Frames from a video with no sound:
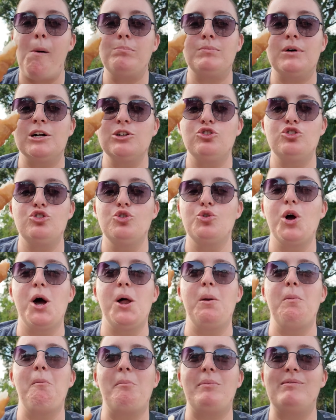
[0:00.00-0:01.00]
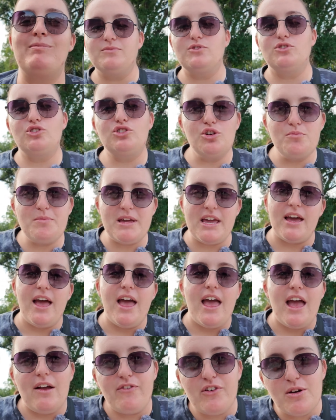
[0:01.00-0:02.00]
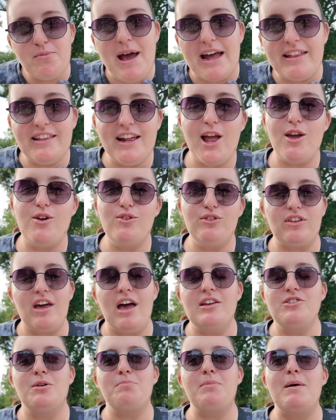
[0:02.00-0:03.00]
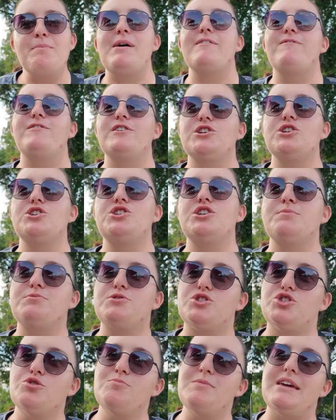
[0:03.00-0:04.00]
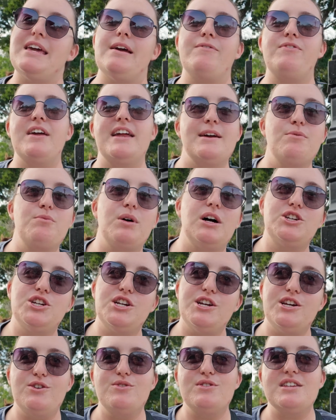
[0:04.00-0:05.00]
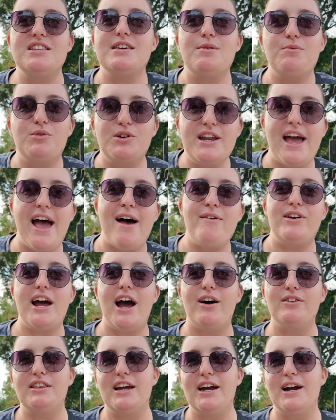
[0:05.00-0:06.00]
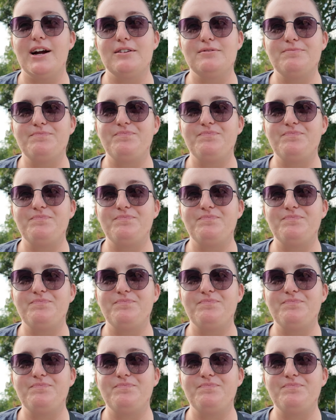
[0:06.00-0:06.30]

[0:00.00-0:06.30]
Much too good. Sue me. If you're mad that I used ketchup on my fish and chips, sue me. If they didn't want you to use it, they wouldn't have it out there.